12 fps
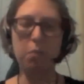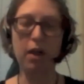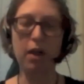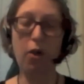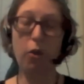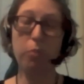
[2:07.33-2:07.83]

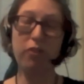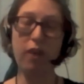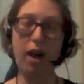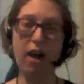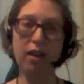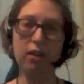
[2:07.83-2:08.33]
hope for
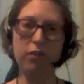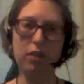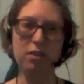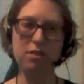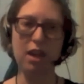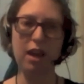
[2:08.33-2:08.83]
Aleph
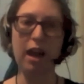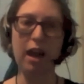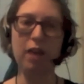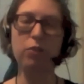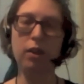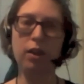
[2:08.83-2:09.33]
is that
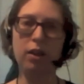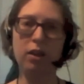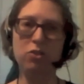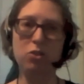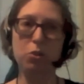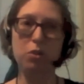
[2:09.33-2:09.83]
every
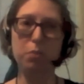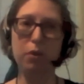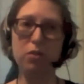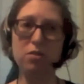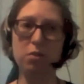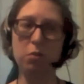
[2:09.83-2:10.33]
Jewish
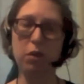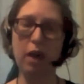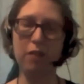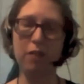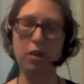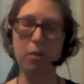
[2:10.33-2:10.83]
person will
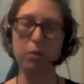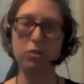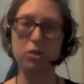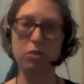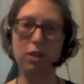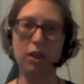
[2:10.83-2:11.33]
have an
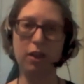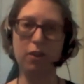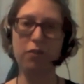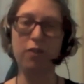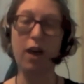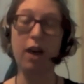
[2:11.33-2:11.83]
opportunity to
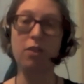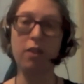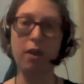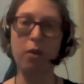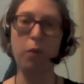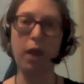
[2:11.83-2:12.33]
find
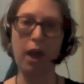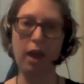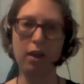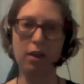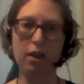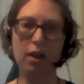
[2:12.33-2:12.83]
their way
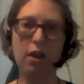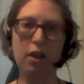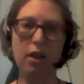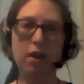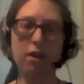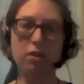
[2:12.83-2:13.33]

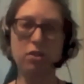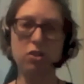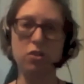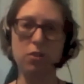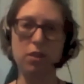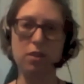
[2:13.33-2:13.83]
into
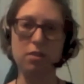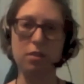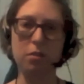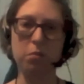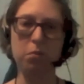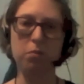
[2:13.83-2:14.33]

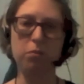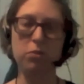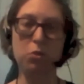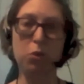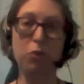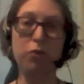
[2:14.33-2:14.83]
Judaism
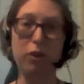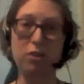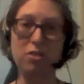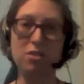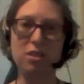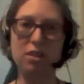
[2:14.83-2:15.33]
soul first.